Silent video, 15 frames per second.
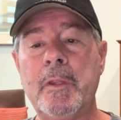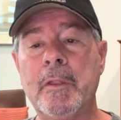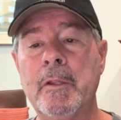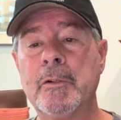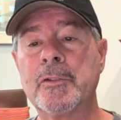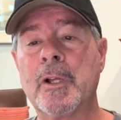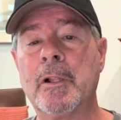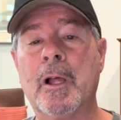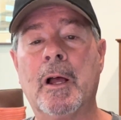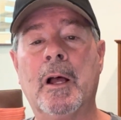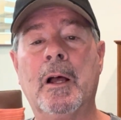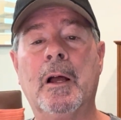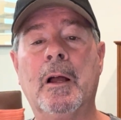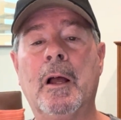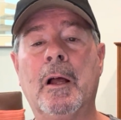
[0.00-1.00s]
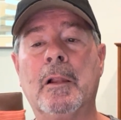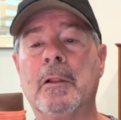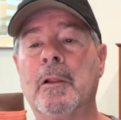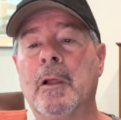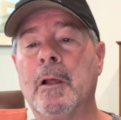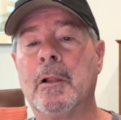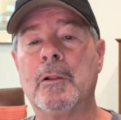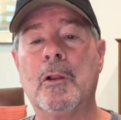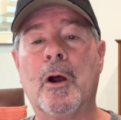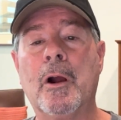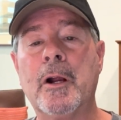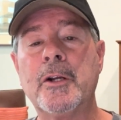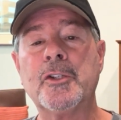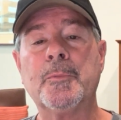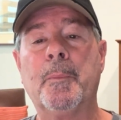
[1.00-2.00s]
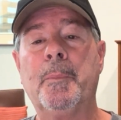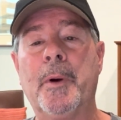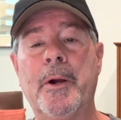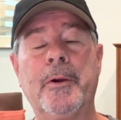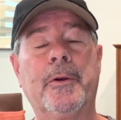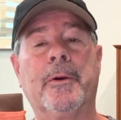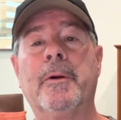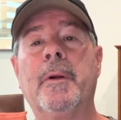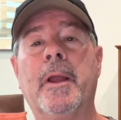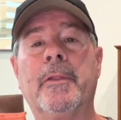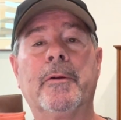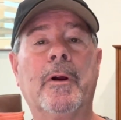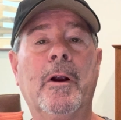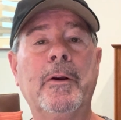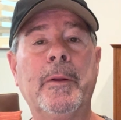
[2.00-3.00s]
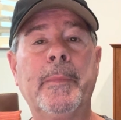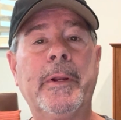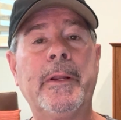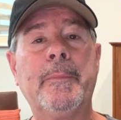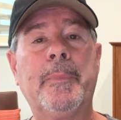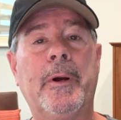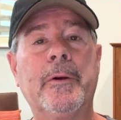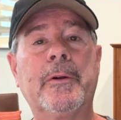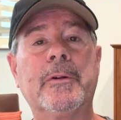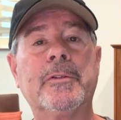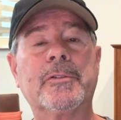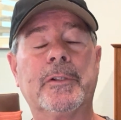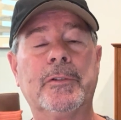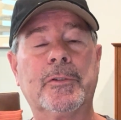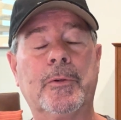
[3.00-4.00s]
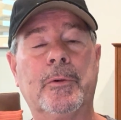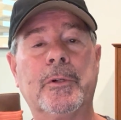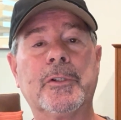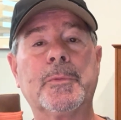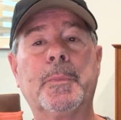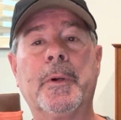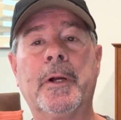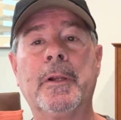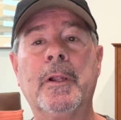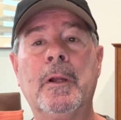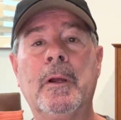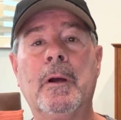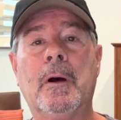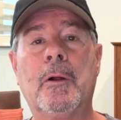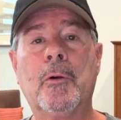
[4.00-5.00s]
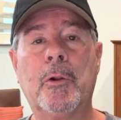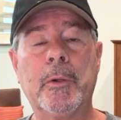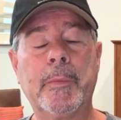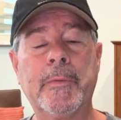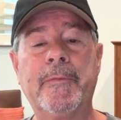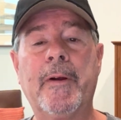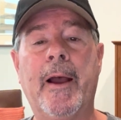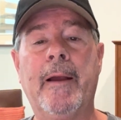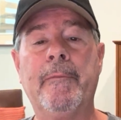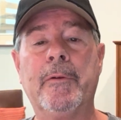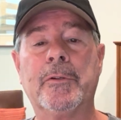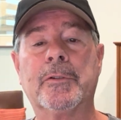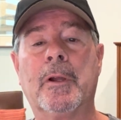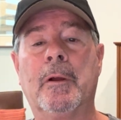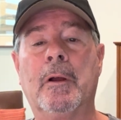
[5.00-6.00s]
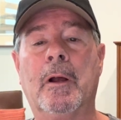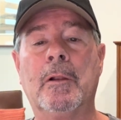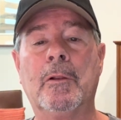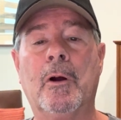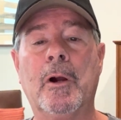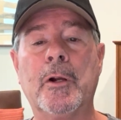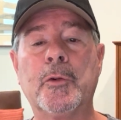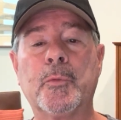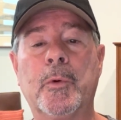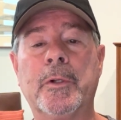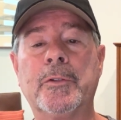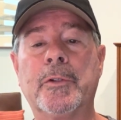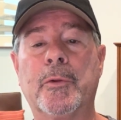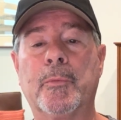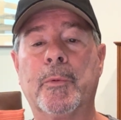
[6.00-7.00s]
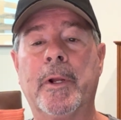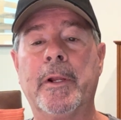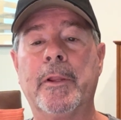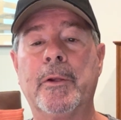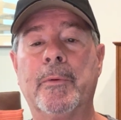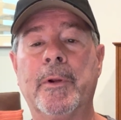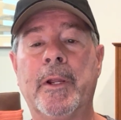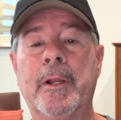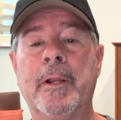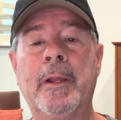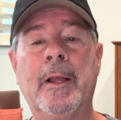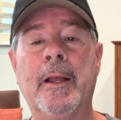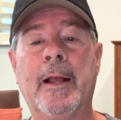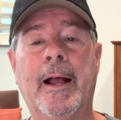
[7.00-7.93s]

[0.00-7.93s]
There's a large bunker, and there aren't many bunkers on this course, but on hole number 5, there's a large one to the right of the green.